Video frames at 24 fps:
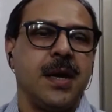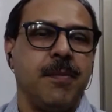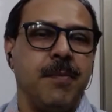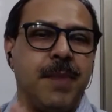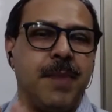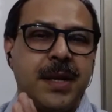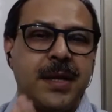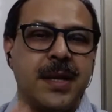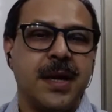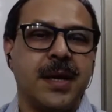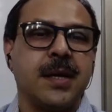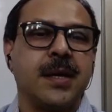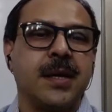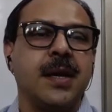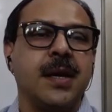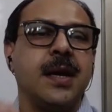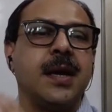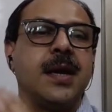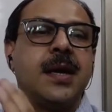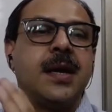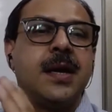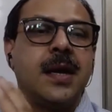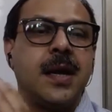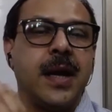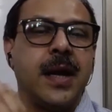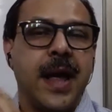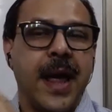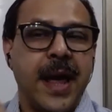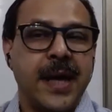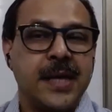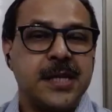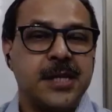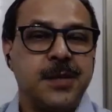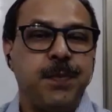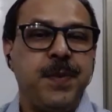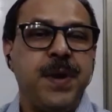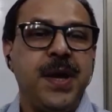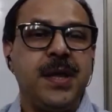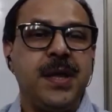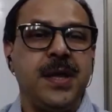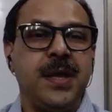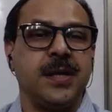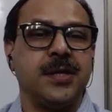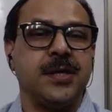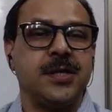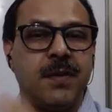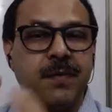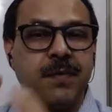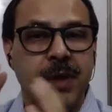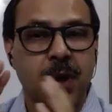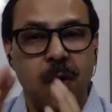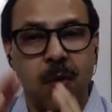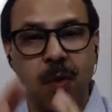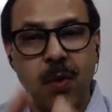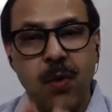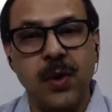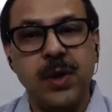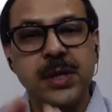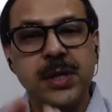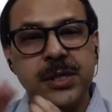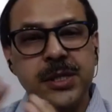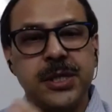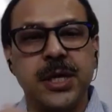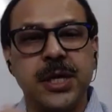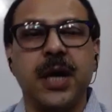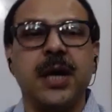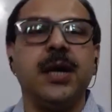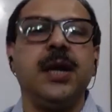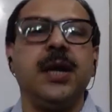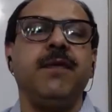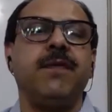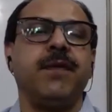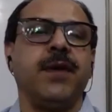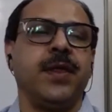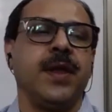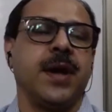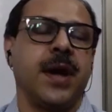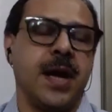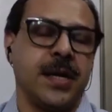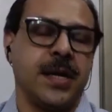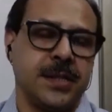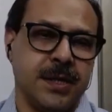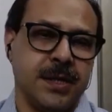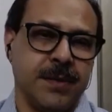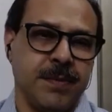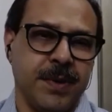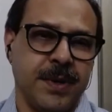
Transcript: better experience of the whole journey for the customer.